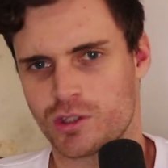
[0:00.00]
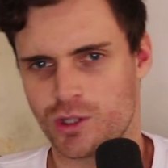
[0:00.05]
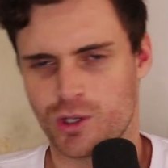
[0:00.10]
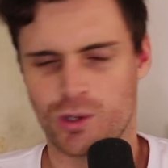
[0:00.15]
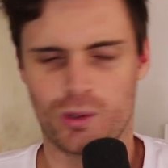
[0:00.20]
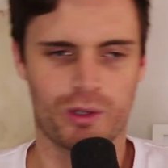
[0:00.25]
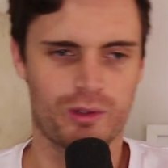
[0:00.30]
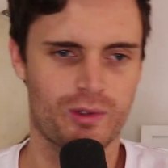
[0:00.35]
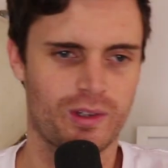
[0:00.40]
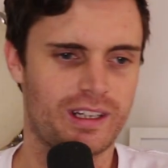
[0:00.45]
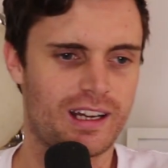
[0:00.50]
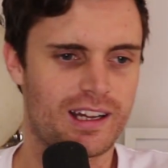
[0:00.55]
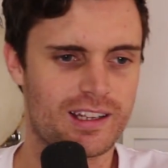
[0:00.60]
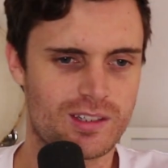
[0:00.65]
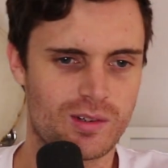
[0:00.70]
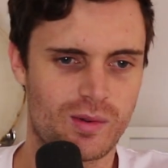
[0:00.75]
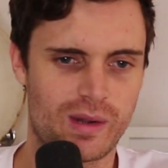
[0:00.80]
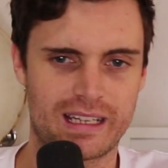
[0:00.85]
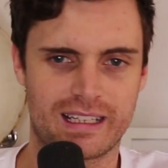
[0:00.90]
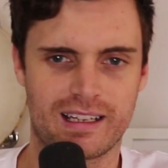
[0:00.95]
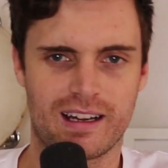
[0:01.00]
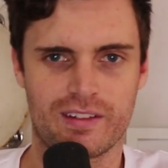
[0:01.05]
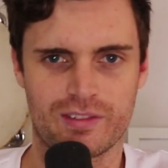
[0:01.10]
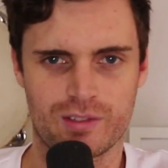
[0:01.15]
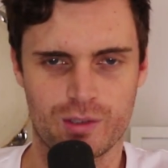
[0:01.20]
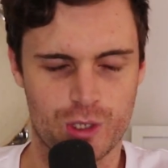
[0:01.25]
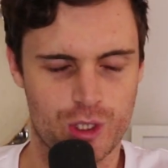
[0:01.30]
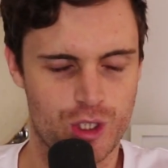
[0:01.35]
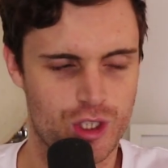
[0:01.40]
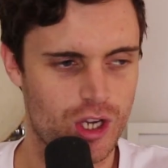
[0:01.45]
2 or 3 nights a week
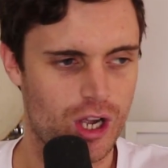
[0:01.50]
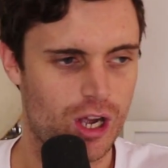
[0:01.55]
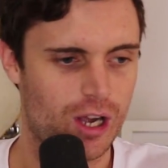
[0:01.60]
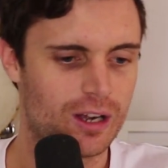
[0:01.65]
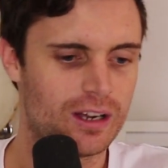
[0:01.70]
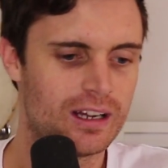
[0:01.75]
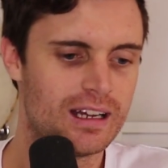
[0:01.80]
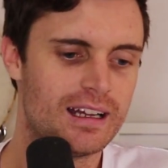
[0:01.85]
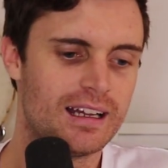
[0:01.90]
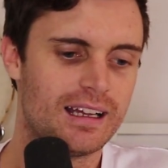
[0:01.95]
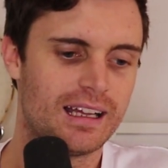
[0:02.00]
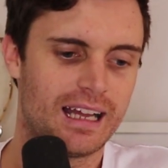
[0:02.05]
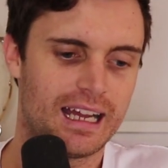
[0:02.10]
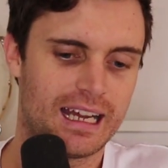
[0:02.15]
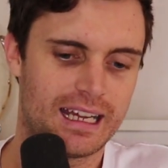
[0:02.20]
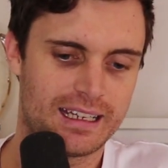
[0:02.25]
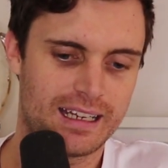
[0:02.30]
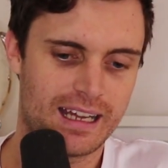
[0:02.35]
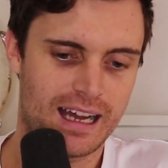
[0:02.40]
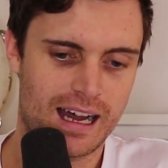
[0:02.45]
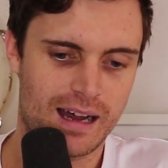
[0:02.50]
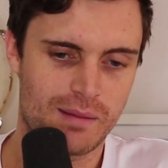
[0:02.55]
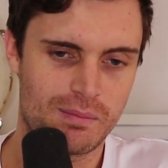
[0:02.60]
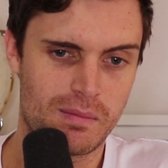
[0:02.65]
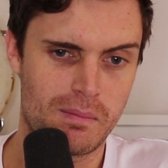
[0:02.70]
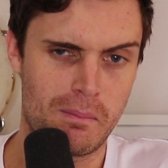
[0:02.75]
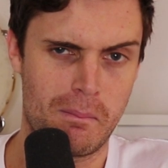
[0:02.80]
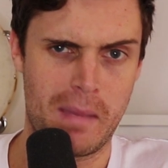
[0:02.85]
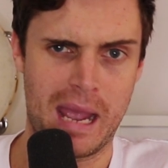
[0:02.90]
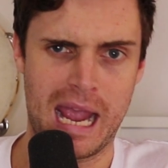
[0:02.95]
after a show. And
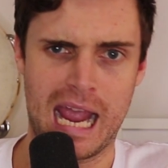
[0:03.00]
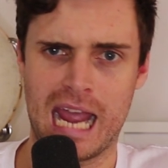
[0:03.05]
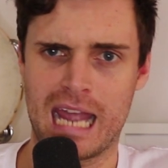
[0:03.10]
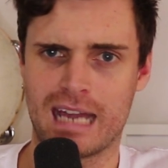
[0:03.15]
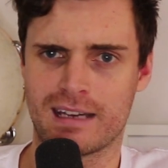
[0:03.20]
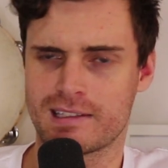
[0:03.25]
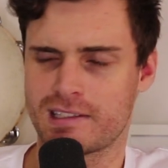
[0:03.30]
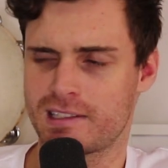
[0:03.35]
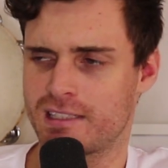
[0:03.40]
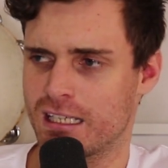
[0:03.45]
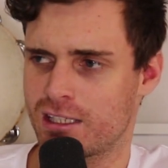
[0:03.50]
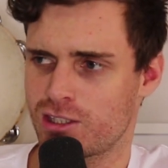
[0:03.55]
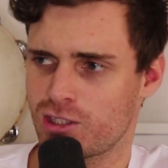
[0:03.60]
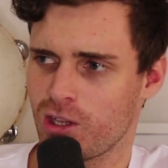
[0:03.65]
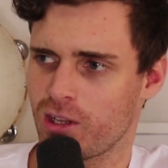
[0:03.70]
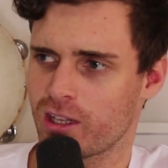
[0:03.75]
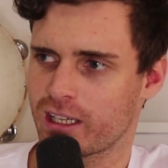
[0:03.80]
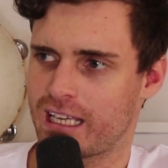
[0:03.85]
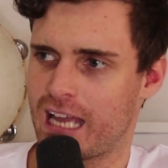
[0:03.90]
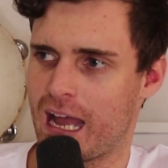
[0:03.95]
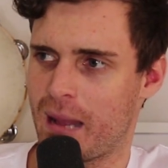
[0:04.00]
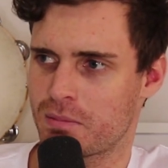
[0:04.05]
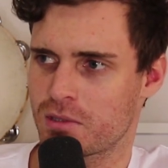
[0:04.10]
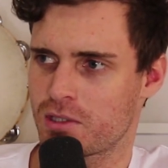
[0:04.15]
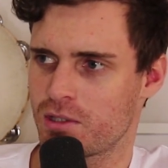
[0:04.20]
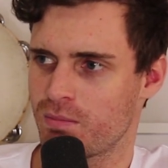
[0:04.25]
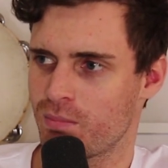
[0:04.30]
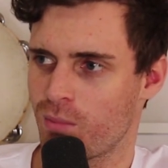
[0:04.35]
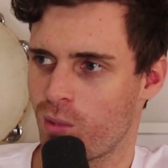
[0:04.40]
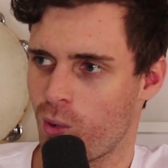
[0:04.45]
man, $6
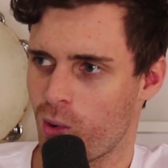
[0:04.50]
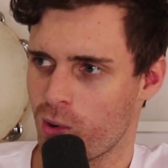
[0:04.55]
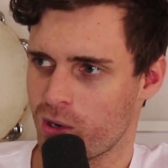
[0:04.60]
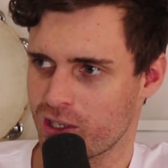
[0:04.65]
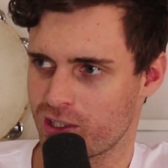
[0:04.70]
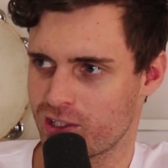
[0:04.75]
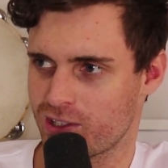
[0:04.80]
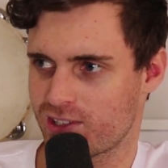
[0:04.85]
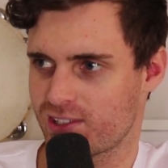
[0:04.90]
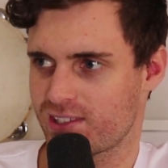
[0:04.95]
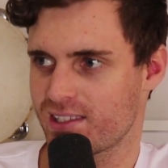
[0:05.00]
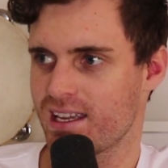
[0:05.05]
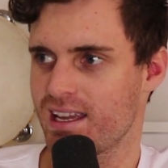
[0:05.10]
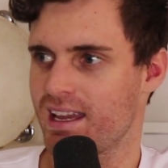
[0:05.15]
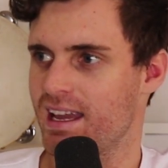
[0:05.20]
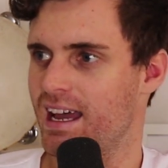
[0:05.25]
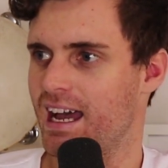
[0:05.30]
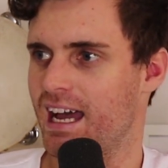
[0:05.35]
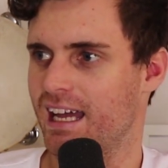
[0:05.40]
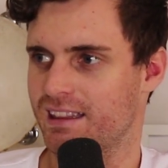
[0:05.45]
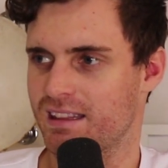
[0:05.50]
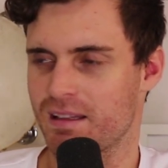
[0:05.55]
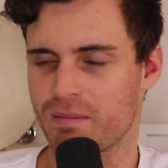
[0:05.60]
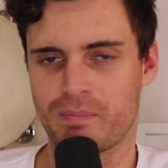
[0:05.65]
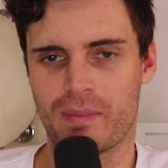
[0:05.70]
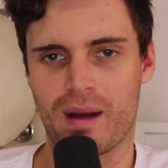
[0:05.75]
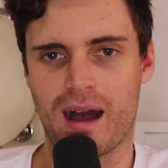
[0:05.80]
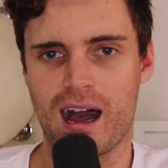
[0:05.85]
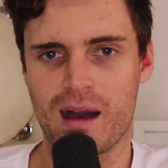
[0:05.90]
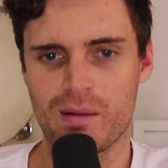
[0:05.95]
Captain Morgan's at the
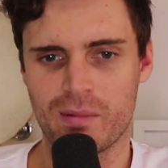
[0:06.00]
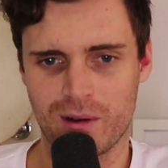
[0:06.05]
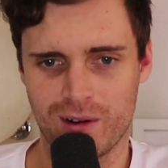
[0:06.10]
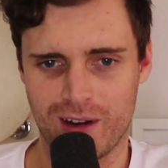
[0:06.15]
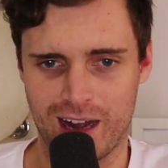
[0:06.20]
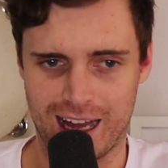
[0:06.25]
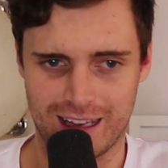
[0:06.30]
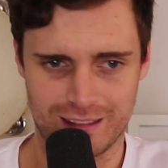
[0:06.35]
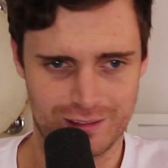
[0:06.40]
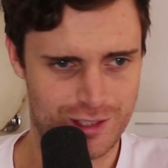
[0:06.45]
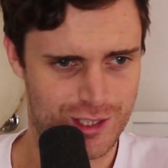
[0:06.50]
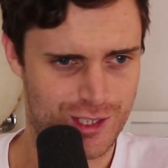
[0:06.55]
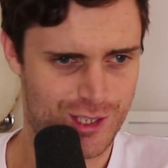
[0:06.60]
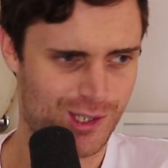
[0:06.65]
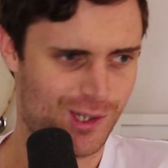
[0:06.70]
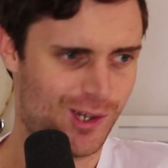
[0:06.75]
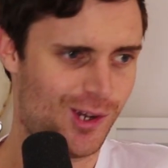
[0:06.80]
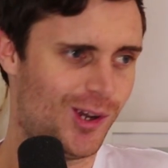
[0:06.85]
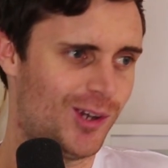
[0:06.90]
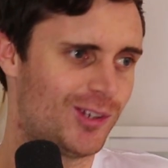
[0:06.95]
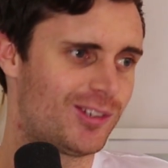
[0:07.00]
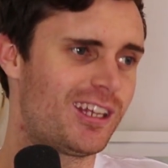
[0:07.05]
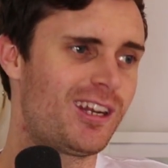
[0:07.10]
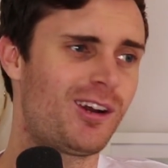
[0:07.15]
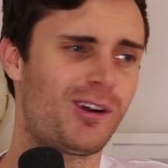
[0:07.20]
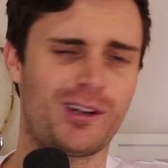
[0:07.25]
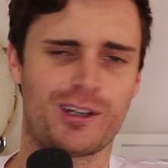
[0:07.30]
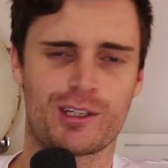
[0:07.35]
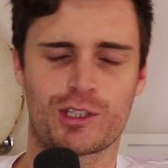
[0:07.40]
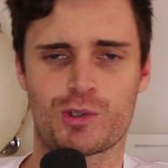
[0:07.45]
bar we're at. Dude,
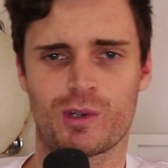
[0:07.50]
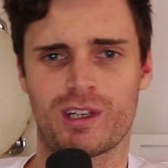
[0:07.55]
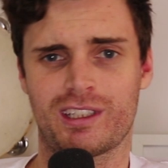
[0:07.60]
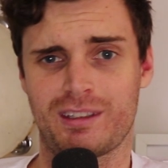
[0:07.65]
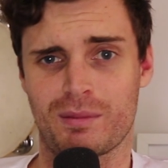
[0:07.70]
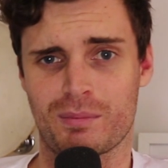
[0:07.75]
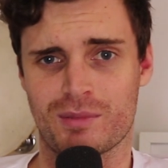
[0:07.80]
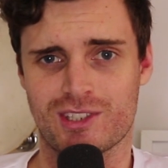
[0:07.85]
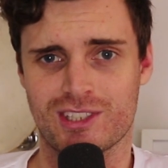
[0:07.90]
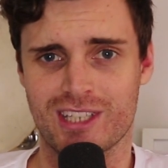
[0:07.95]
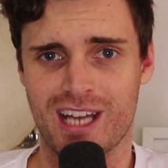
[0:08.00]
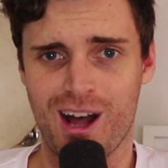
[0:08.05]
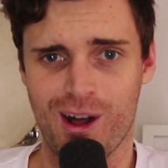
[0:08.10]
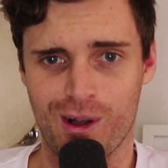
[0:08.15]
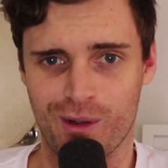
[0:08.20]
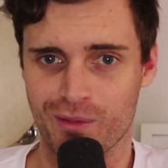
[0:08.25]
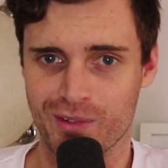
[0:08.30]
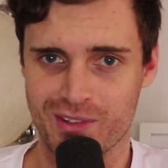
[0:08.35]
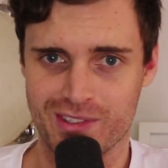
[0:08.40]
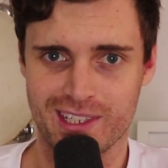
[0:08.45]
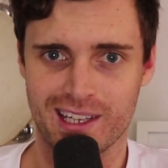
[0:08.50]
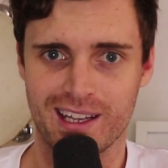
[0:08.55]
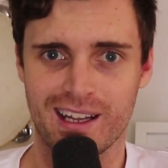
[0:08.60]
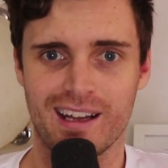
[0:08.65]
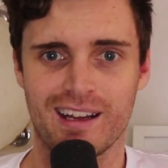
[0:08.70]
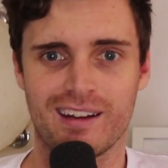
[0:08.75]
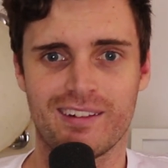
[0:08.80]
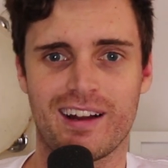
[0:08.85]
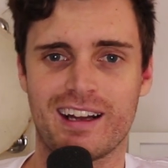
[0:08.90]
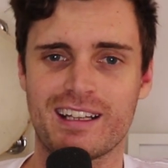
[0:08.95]
they're not going to drink themselves,
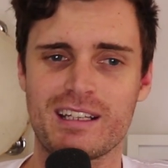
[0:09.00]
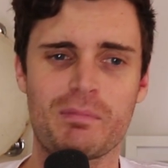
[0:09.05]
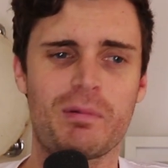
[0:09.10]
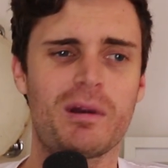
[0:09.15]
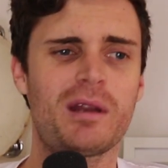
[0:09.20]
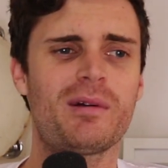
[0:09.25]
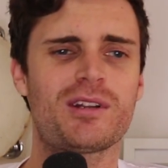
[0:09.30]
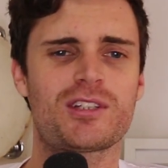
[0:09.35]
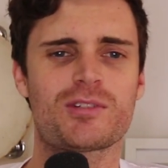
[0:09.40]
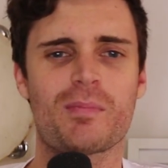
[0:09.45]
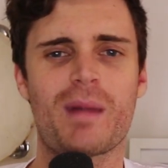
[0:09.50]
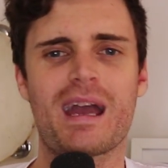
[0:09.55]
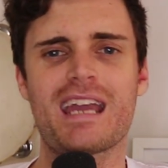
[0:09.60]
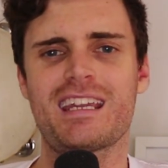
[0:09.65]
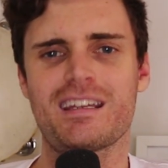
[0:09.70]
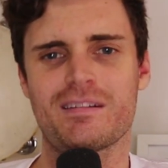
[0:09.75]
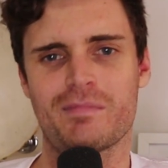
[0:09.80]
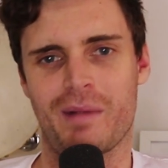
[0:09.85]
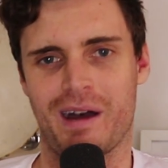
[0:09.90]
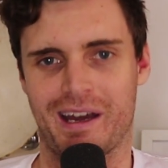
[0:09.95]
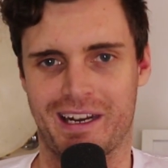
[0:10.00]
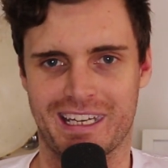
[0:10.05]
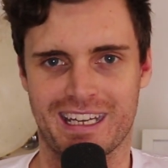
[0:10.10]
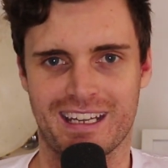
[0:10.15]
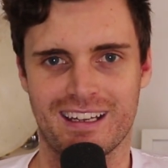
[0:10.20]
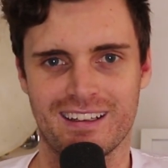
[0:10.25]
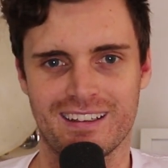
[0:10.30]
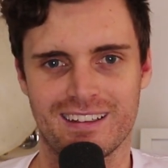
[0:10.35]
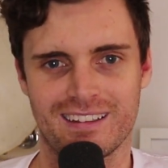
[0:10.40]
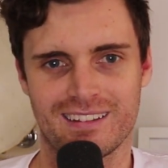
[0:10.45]
right? You're pretty much making
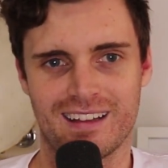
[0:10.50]
money.